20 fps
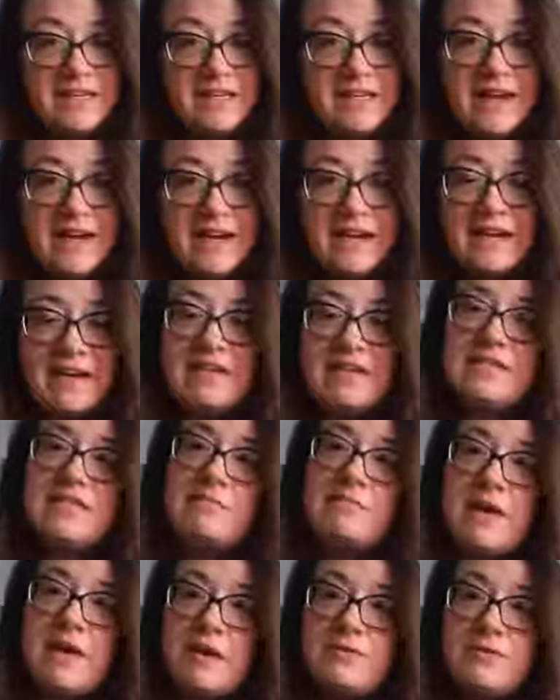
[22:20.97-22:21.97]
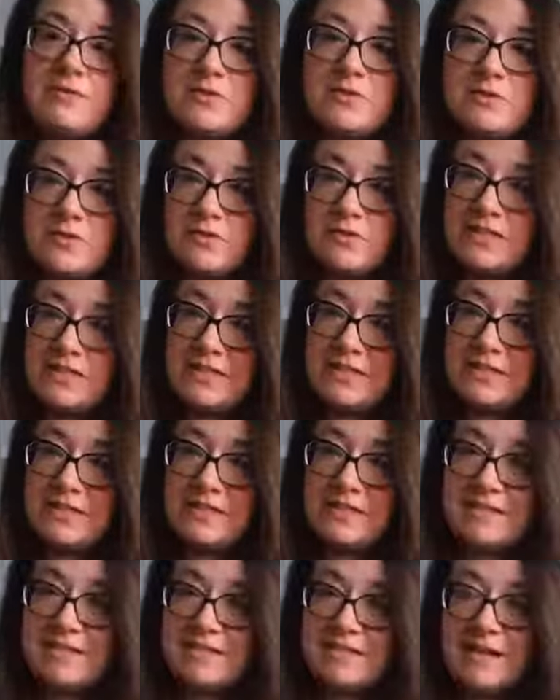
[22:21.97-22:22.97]
guidelines about social
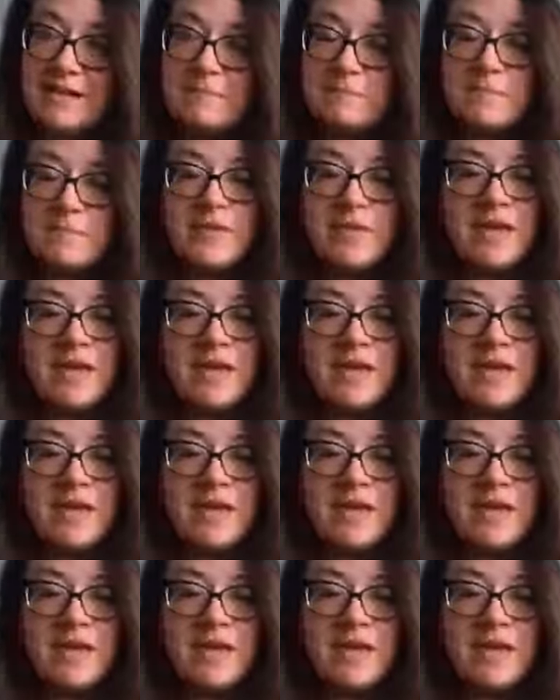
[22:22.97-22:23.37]
distancing.